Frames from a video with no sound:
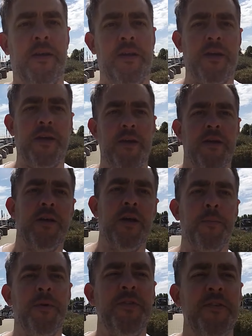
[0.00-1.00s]

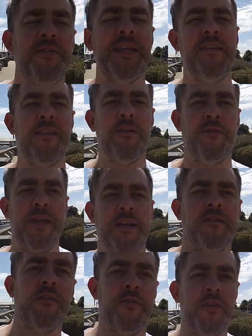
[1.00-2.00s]
So it's these little
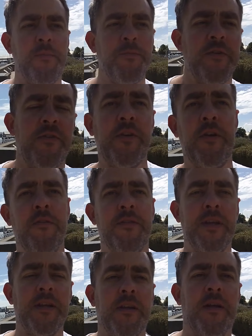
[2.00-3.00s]
things. Obviously I'm used to
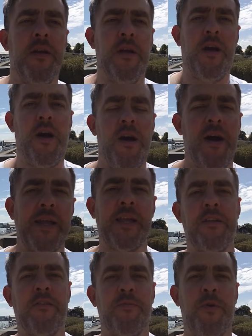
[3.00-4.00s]
using
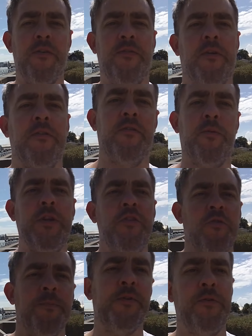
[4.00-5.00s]
high-end smartphones. So when you
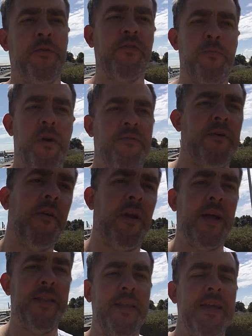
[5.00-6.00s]
jump into a
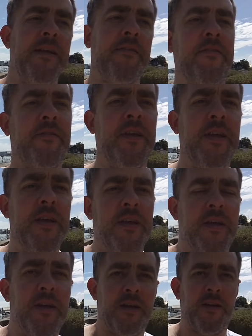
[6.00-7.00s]
smartphone like this,
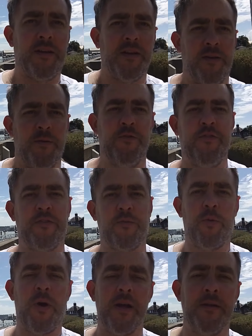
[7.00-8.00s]
which is
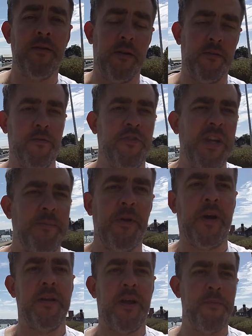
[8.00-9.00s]
quite cheap,
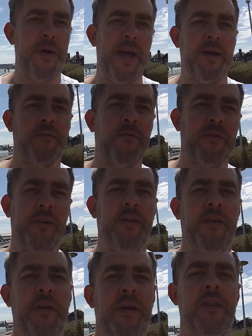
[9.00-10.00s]

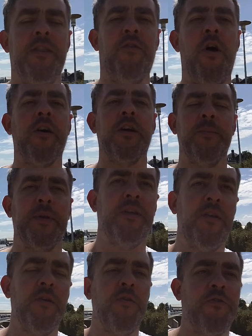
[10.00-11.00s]
£99, there are going to be
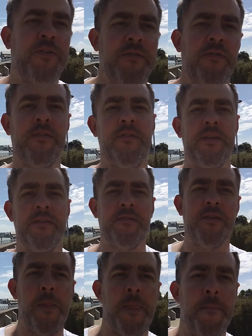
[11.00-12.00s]
huge differences.